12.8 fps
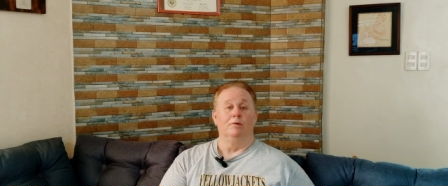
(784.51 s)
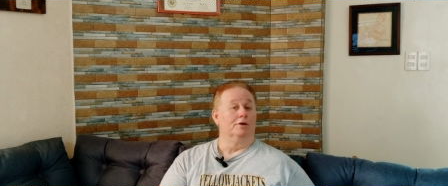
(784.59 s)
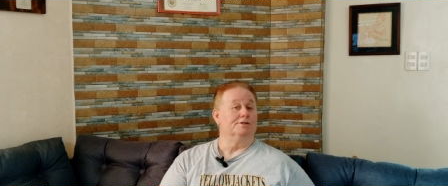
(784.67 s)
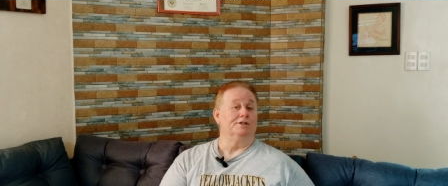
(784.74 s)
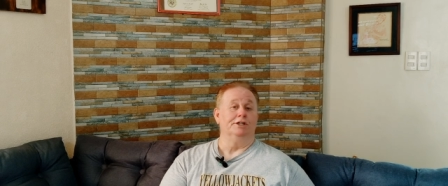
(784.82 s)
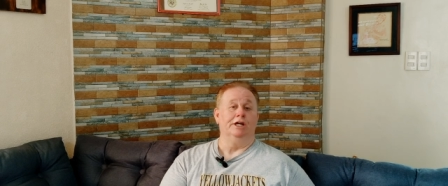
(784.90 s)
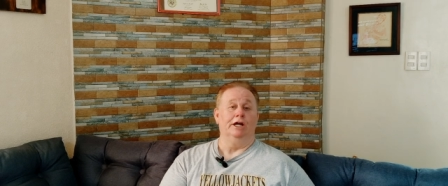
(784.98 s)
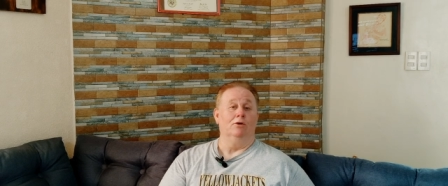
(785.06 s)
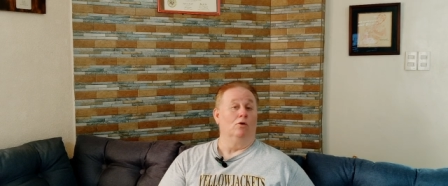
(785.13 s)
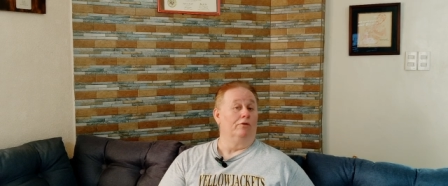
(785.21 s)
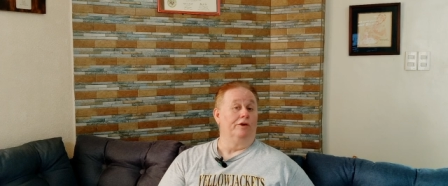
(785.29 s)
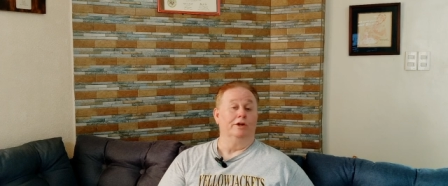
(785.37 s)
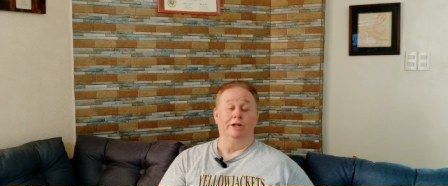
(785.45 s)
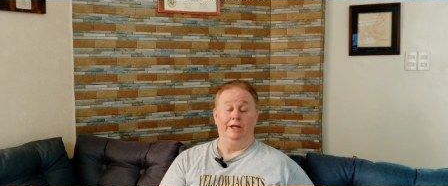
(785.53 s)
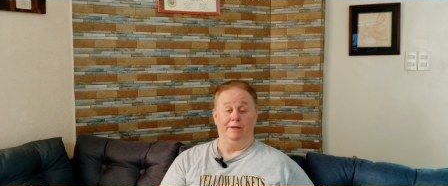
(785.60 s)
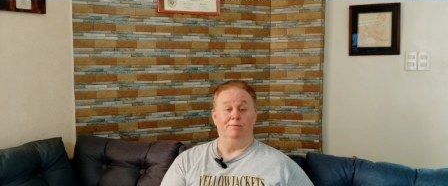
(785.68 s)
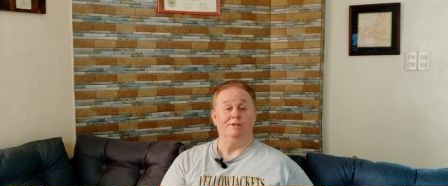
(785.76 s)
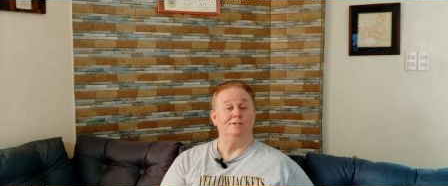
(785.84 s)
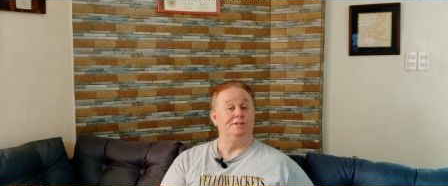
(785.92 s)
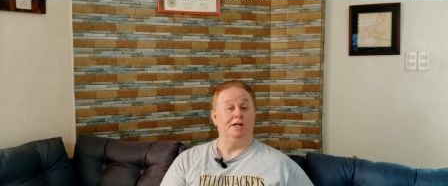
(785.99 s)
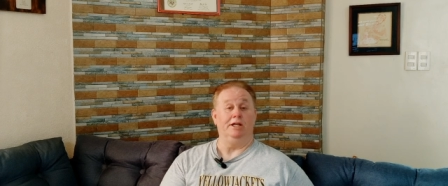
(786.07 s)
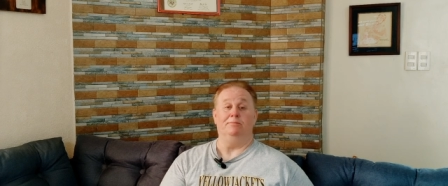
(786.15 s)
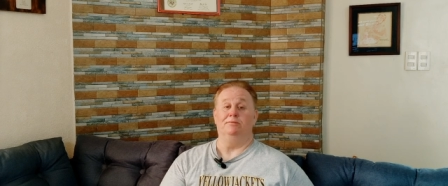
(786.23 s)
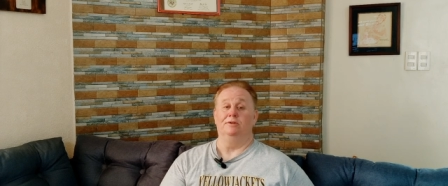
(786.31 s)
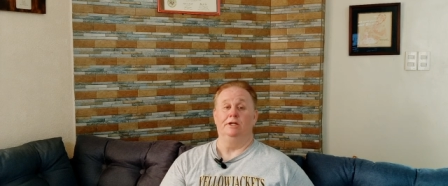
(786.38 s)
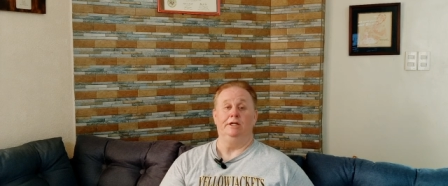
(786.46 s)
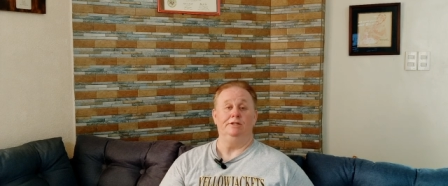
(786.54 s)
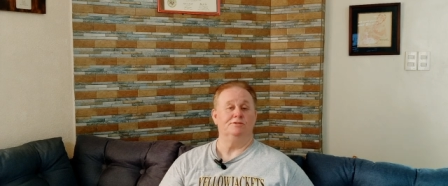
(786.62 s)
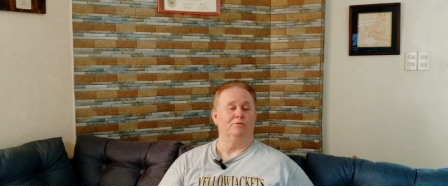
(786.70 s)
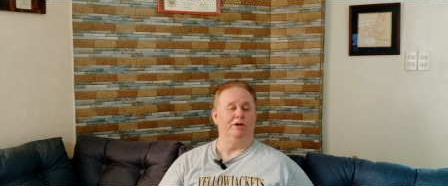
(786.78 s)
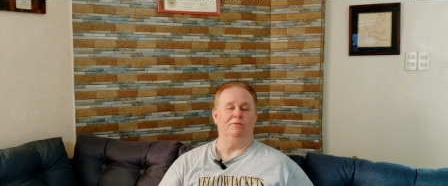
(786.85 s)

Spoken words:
person there, or the Lipa City Police.